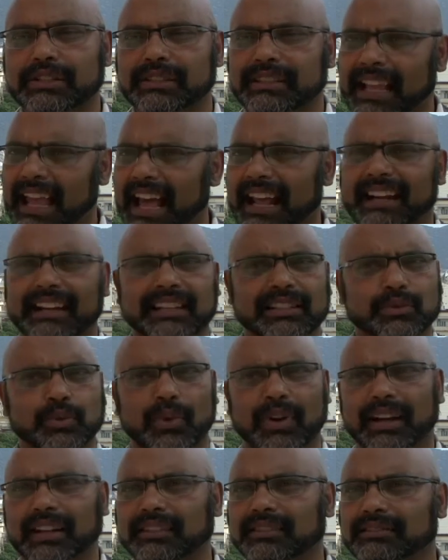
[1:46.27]
Canada is
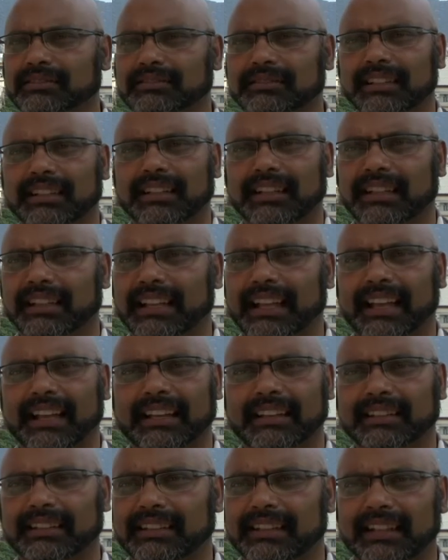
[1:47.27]
one,
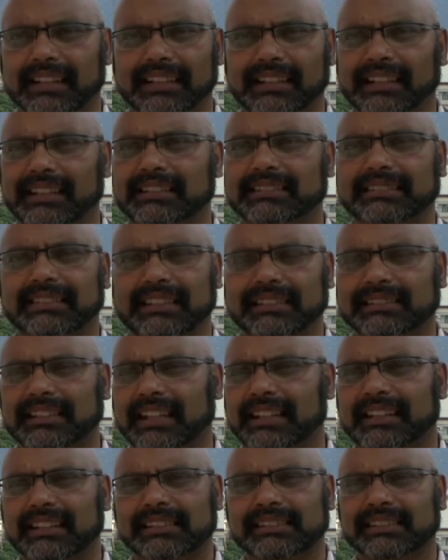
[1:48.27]
again, that has
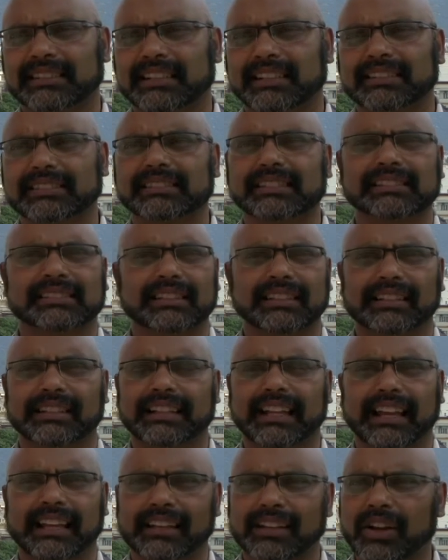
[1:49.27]
done this
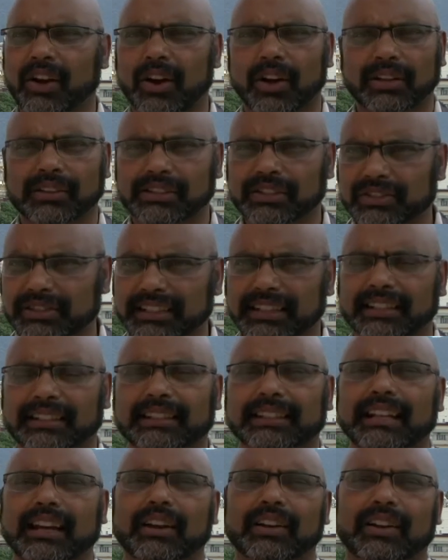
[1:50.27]
consistently. I can call New
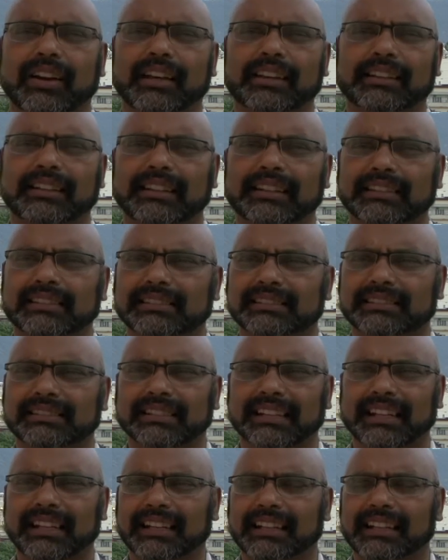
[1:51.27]
Zealand out on this.